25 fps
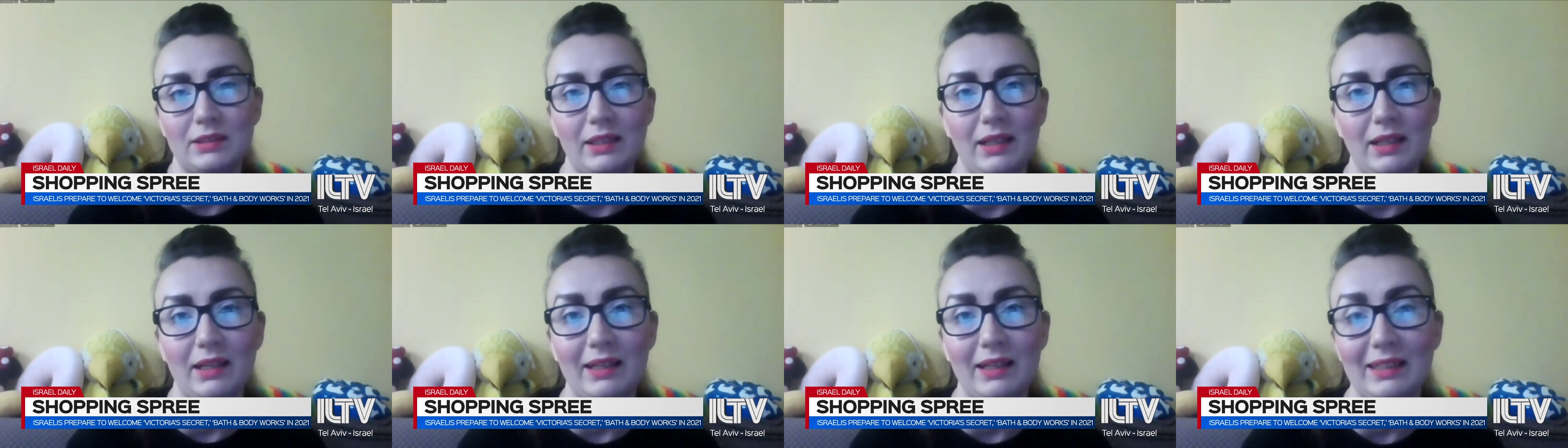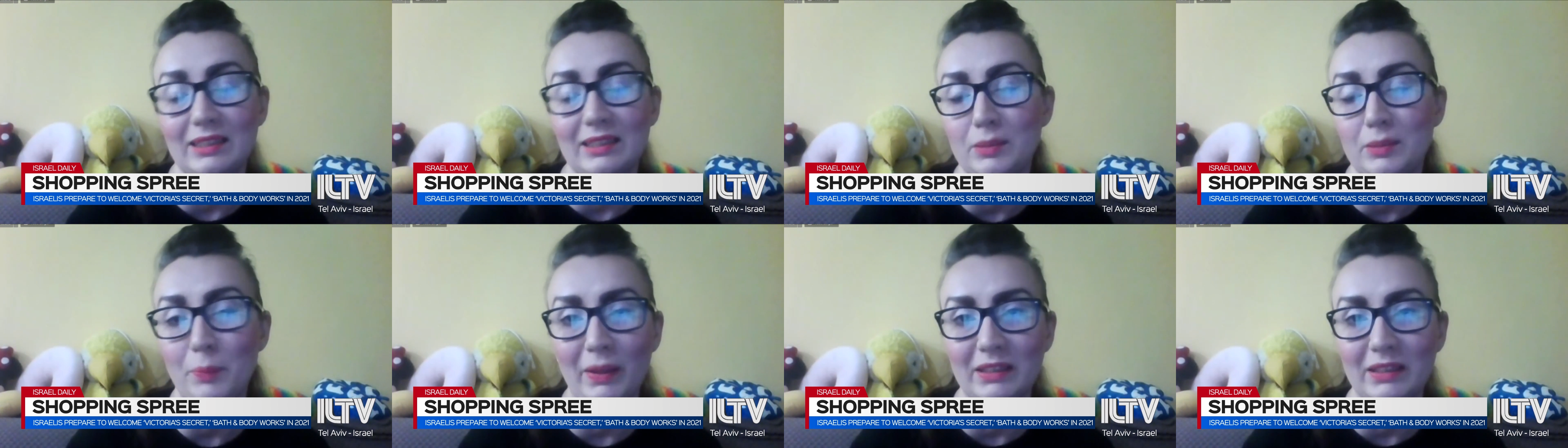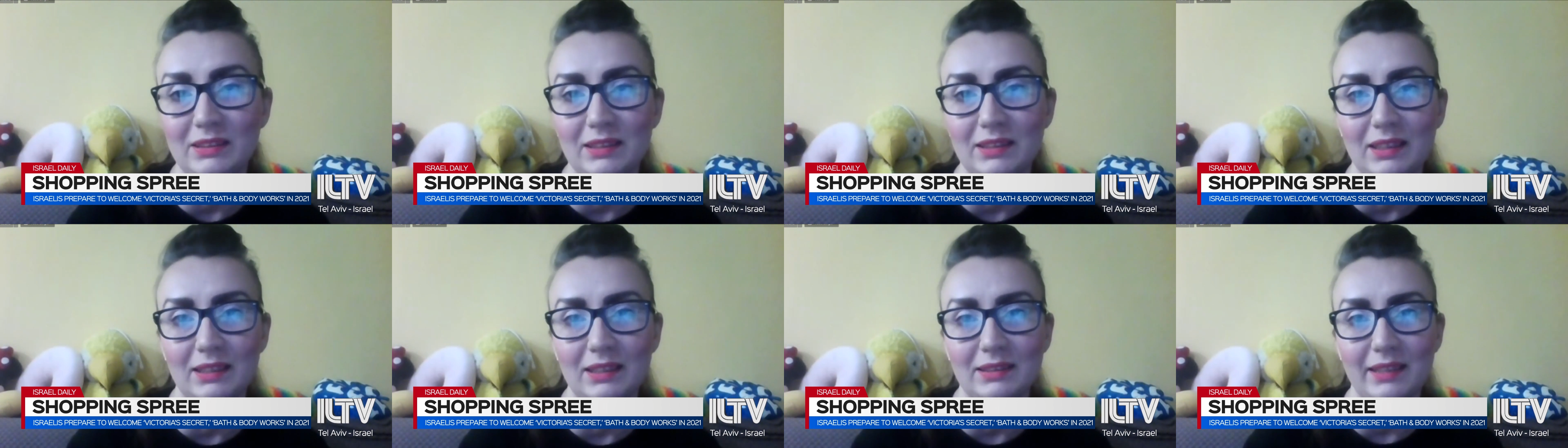
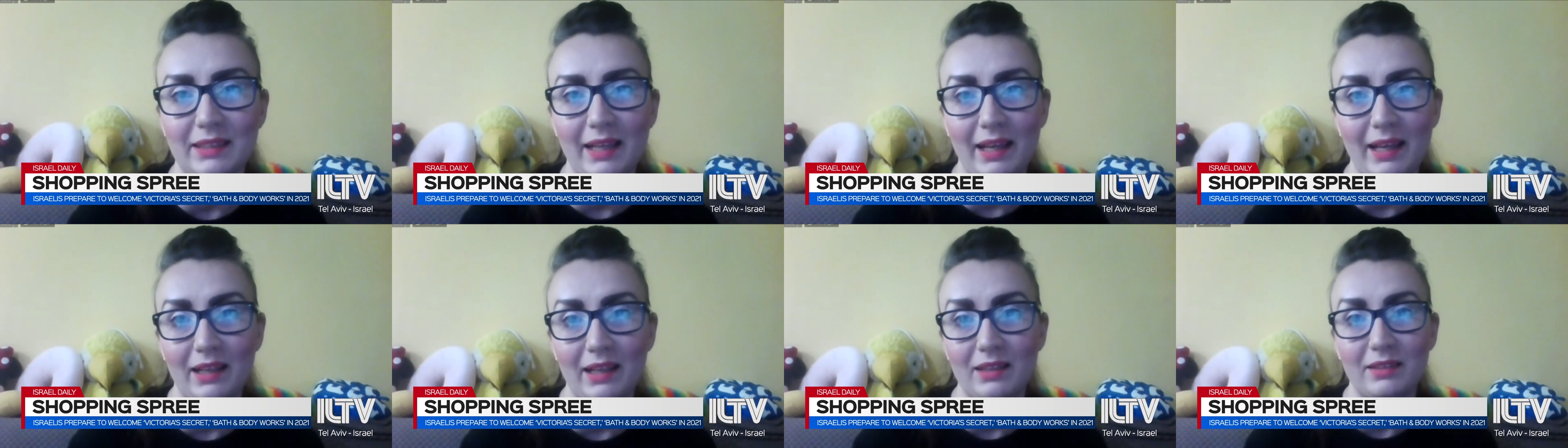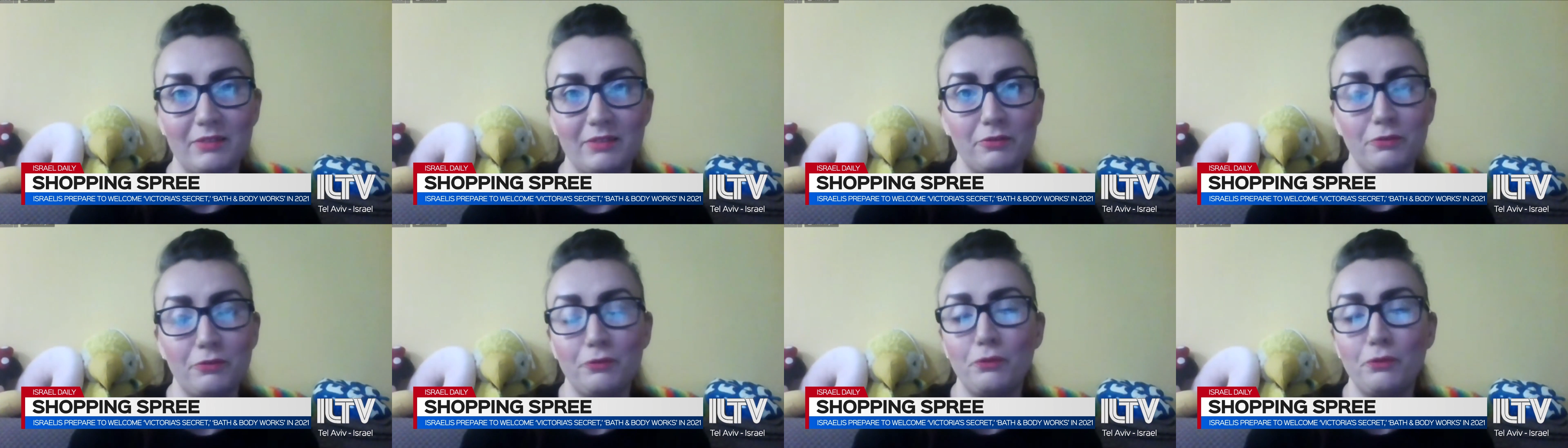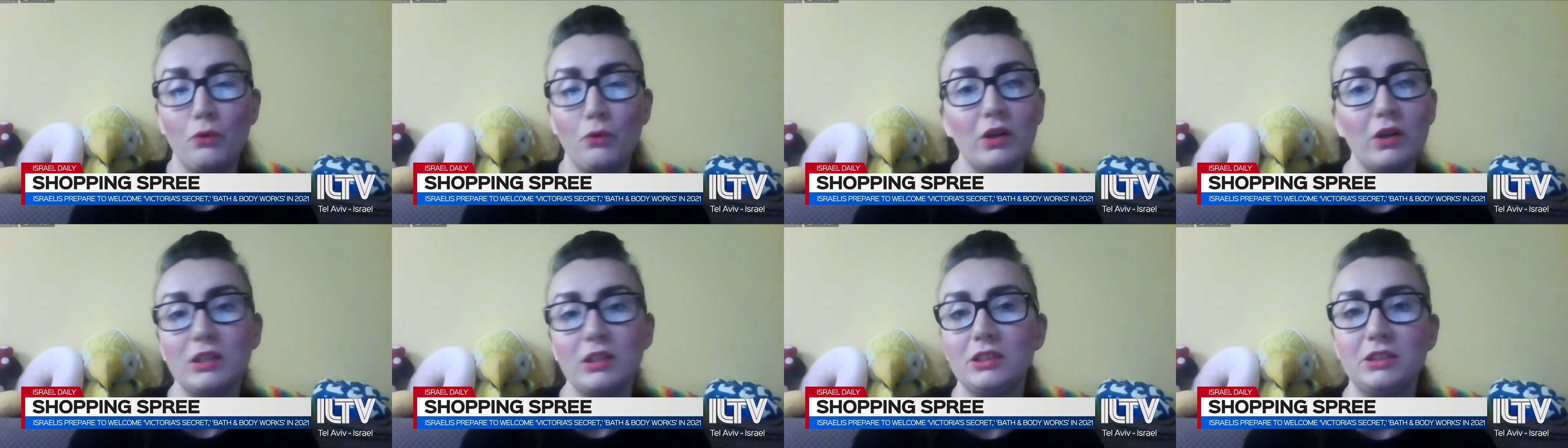expenses and
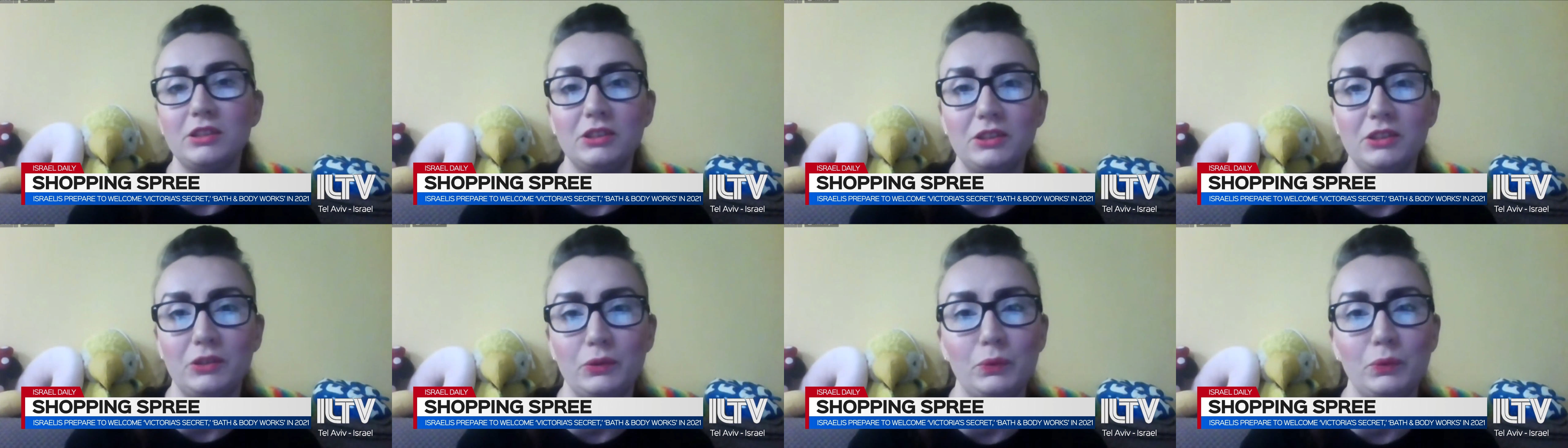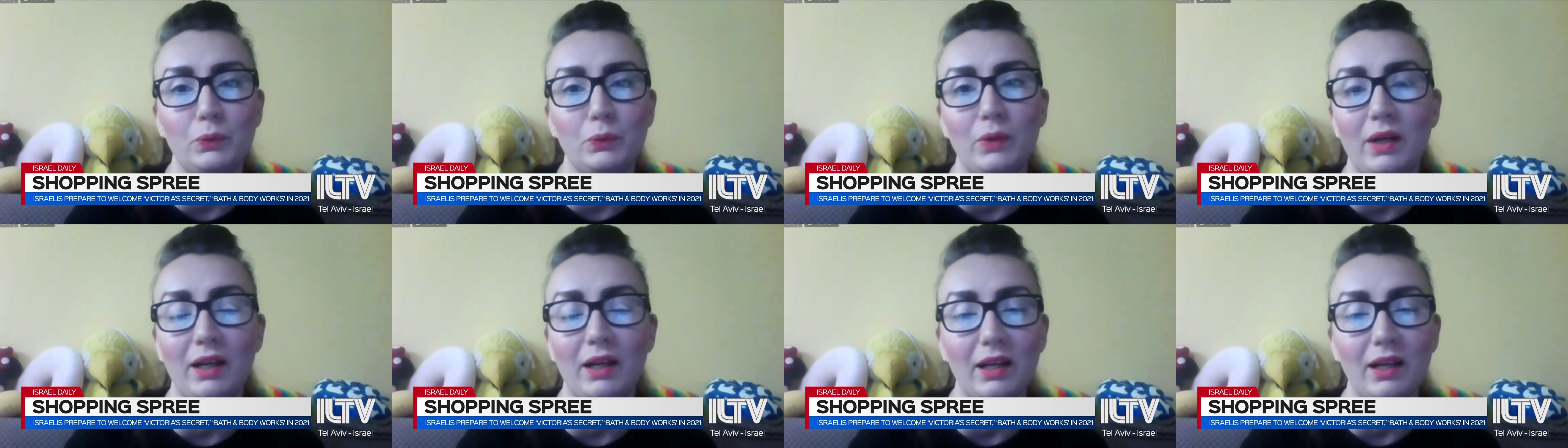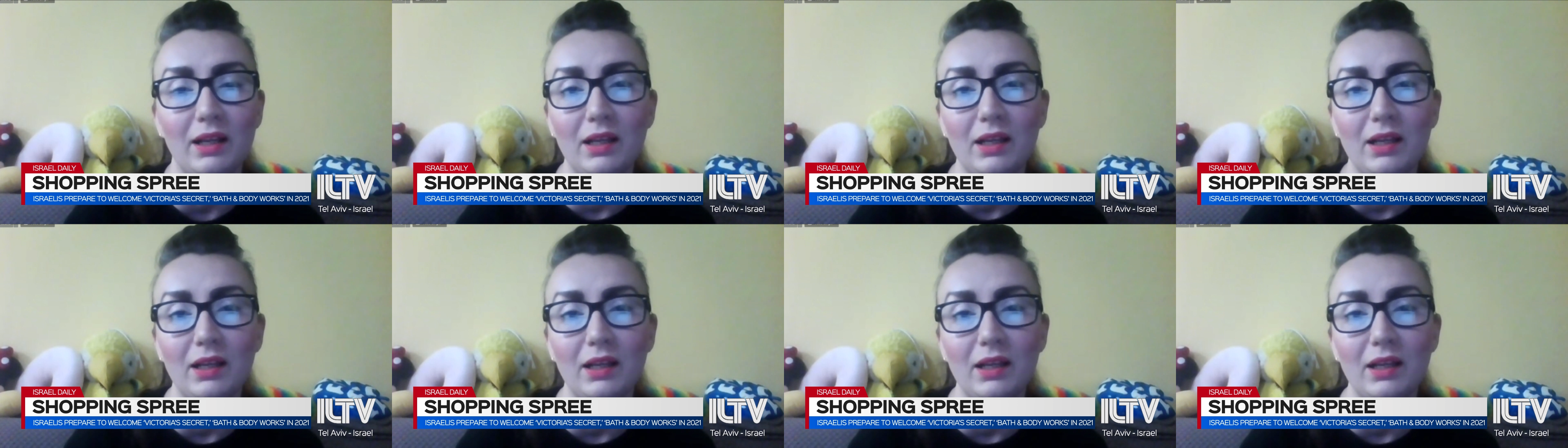forced to